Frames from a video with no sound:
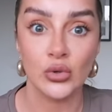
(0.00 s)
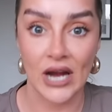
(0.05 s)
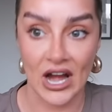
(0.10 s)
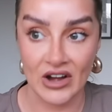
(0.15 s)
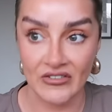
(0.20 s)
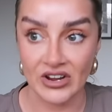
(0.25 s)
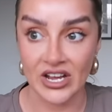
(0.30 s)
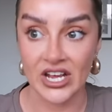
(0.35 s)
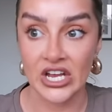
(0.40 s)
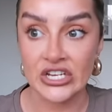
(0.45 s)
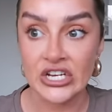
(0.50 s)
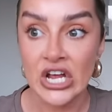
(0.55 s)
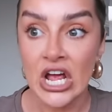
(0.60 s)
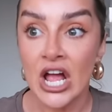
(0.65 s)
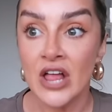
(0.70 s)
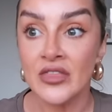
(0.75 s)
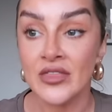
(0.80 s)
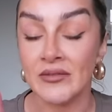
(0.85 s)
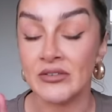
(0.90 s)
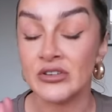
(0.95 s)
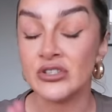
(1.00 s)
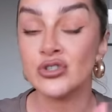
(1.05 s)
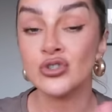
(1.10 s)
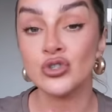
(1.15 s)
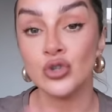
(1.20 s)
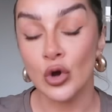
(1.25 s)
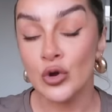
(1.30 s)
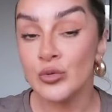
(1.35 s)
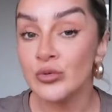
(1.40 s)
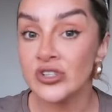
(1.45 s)
garage, there is
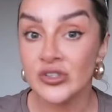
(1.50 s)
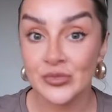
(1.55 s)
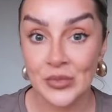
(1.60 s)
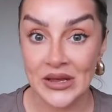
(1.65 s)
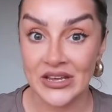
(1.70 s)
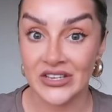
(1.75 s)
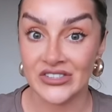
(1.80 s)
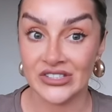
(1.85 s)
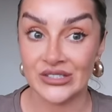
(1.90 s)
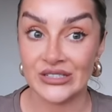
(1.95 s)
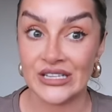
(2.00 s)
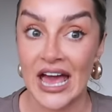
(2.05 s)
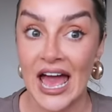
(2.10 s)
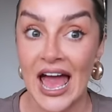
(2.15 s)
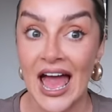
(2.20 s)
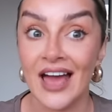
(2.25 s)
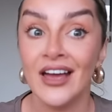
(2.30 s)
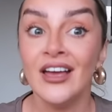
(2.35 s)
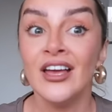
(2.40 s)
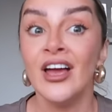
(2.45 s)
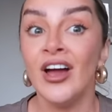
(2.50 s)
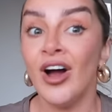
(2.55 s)
so much space in there.